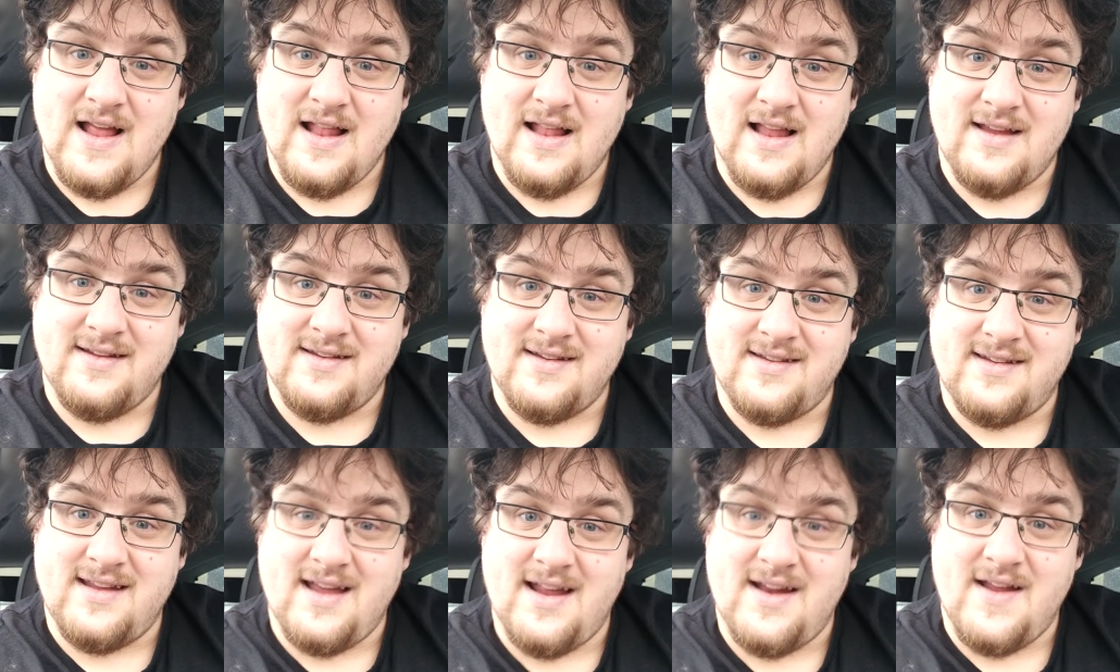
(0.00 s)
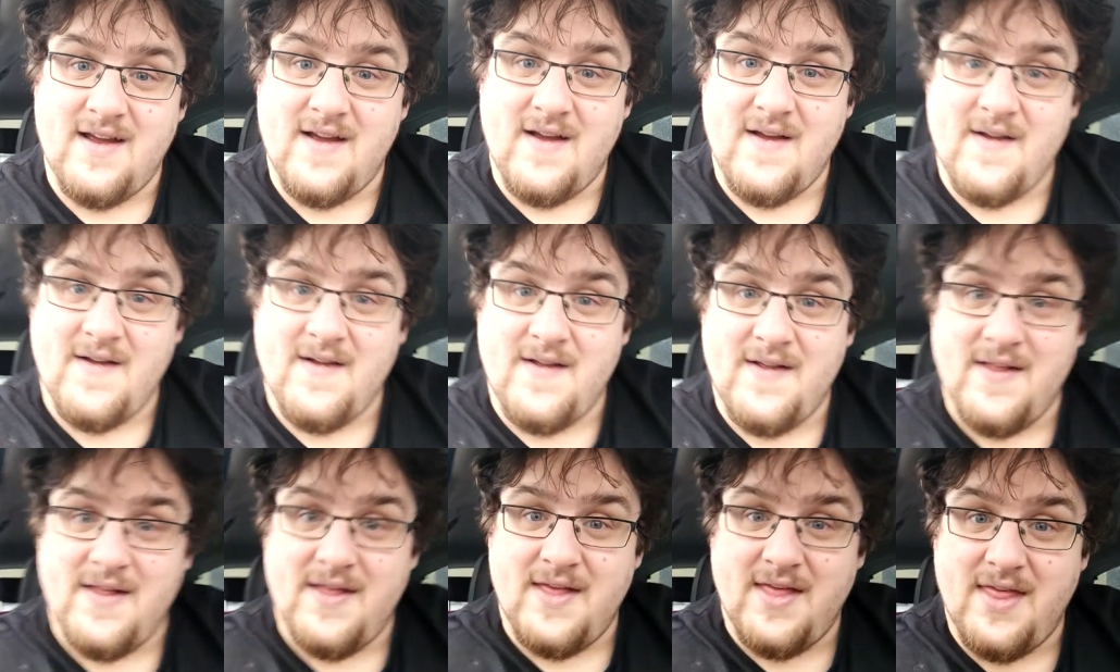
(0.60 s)
as I said,
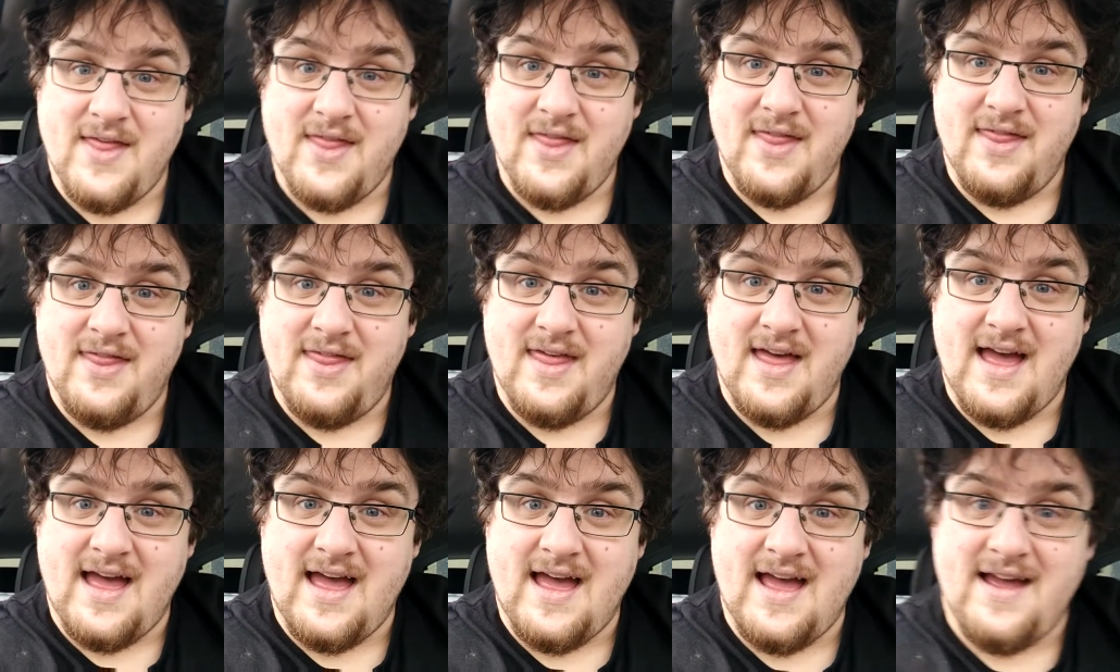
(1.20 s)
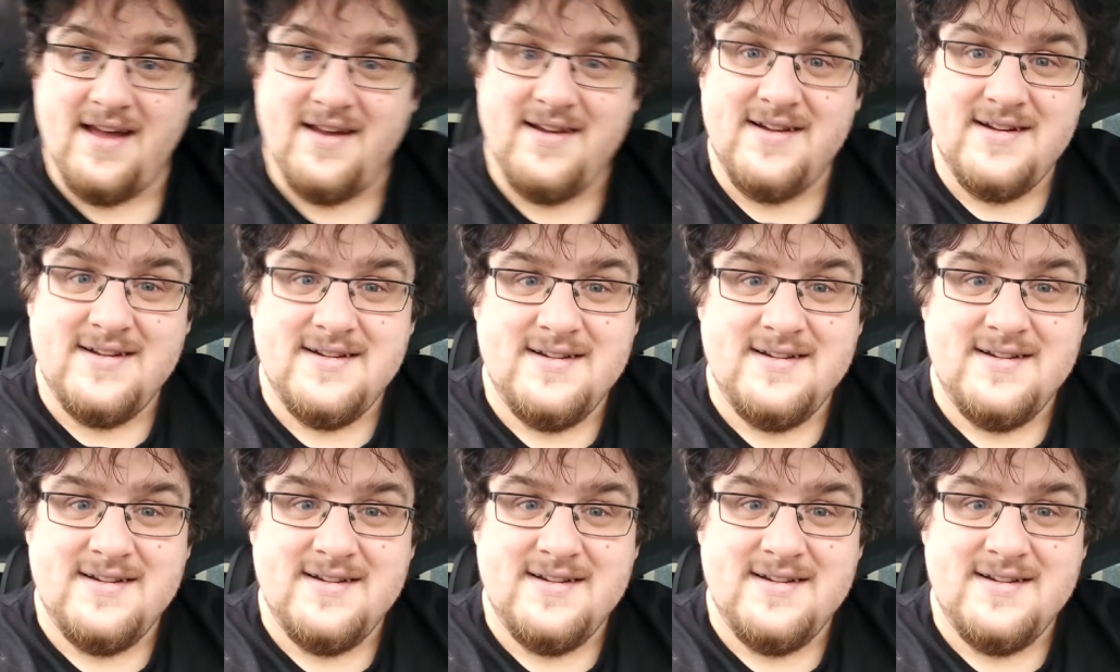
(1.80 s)
there.